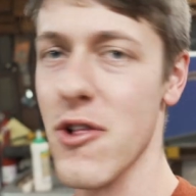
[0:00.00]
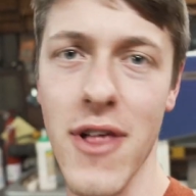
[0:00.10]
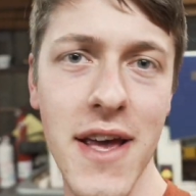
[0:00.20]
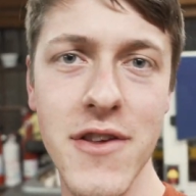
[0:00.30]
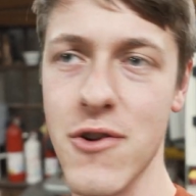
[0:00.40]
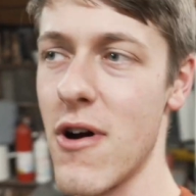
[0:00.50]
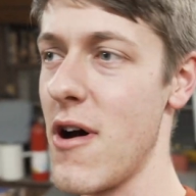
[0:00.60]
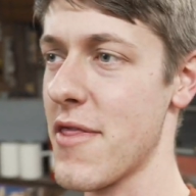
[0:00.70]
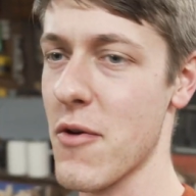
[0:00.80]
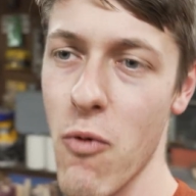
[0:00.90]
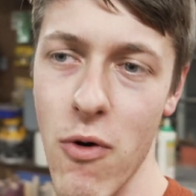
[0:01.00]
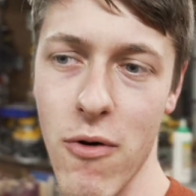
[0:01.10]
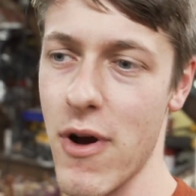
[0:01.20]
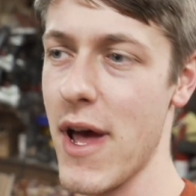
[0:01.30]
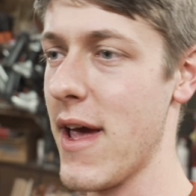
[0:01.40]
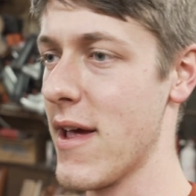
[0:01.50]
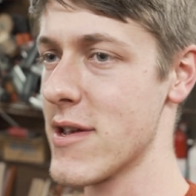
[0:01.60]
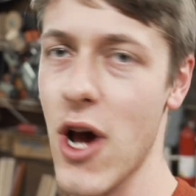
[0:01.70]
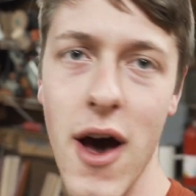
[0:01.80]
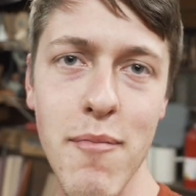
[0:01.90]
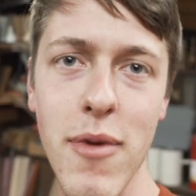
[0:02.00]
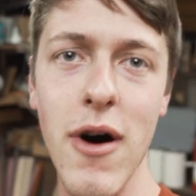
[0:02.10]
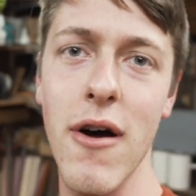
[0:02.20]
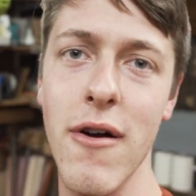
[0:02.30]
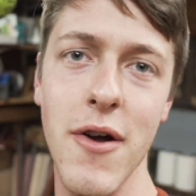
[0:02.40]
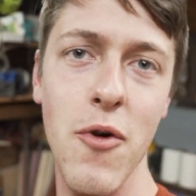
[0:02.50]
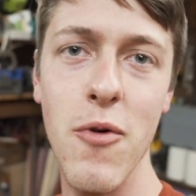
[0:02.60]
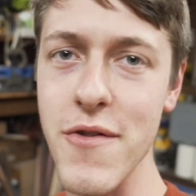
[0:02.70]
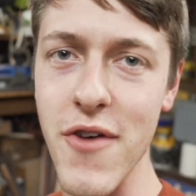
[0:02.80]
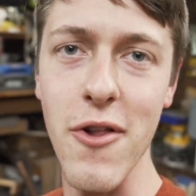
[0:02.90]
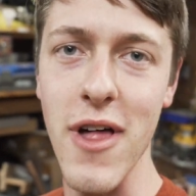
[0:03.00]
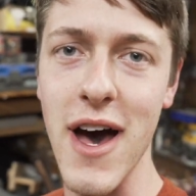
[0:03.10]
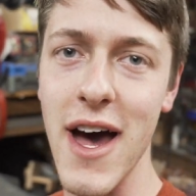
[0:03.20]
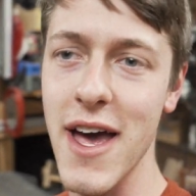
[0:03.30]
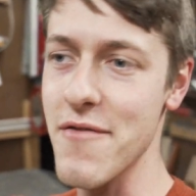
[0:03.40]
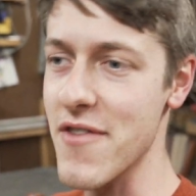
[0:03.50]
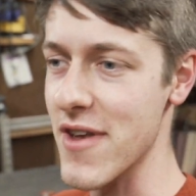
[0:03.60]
Langstroth, and Warre, and Top Bar, and Horizontal Hives,